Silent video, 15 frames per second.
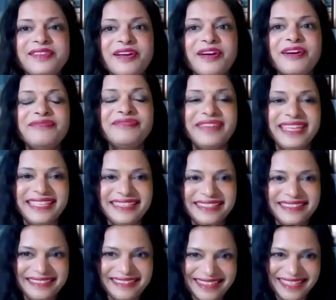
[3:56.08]
of
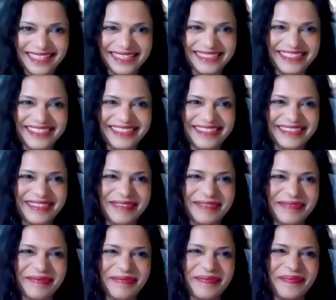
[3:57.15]
Indian culture.
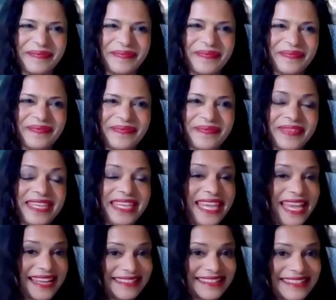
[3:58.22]

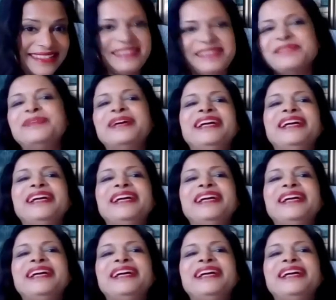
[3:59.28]
Yet, while